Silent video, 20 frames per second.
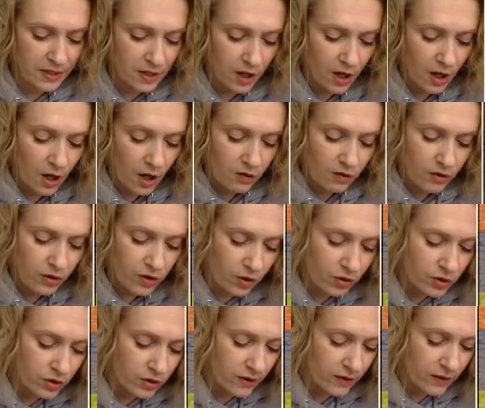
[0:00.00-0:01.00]
For
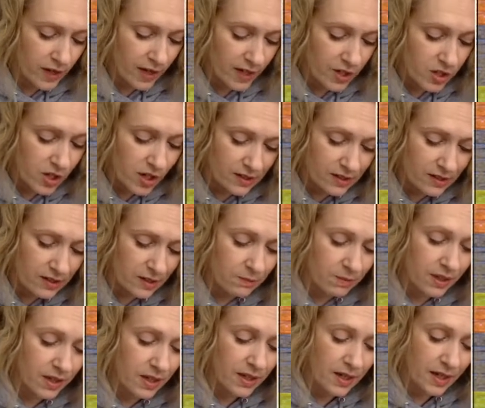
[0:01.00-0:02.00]
those who never got a chance to
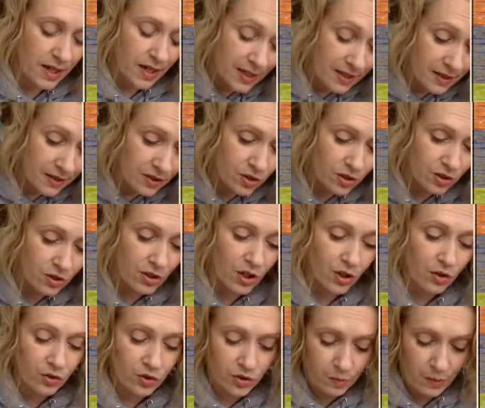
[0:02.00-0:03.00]
be in the studio
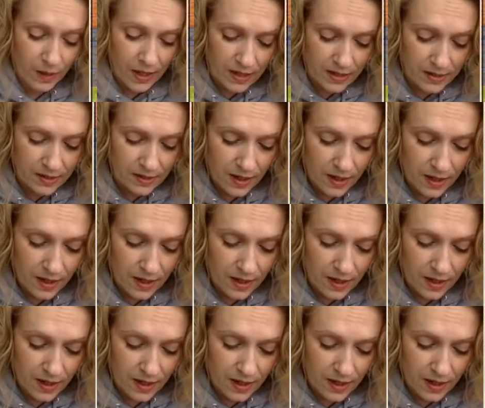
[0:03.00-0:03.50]
space,